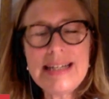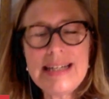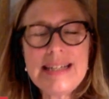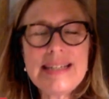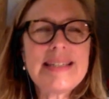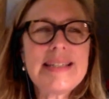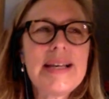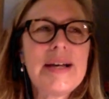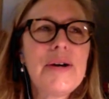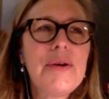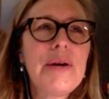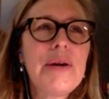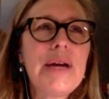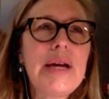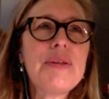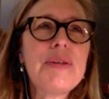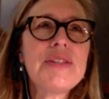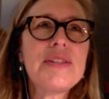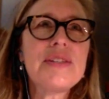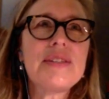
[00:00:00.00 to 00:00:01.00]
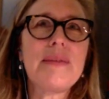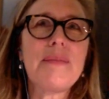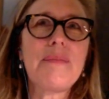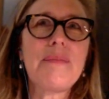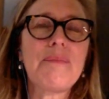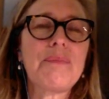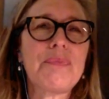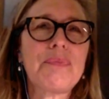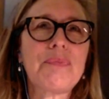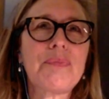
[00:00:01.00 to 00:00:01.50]
So it was
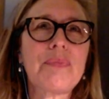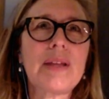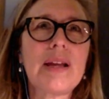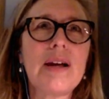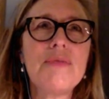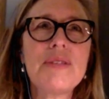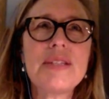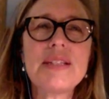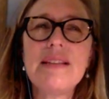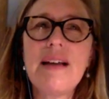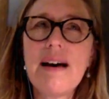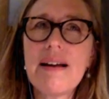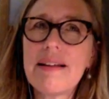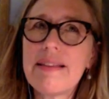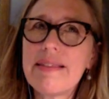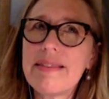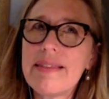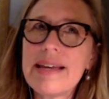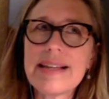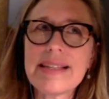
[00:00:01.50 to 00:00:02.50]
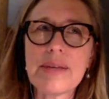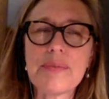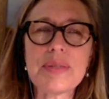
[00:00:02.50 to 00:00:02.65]
a lot of things.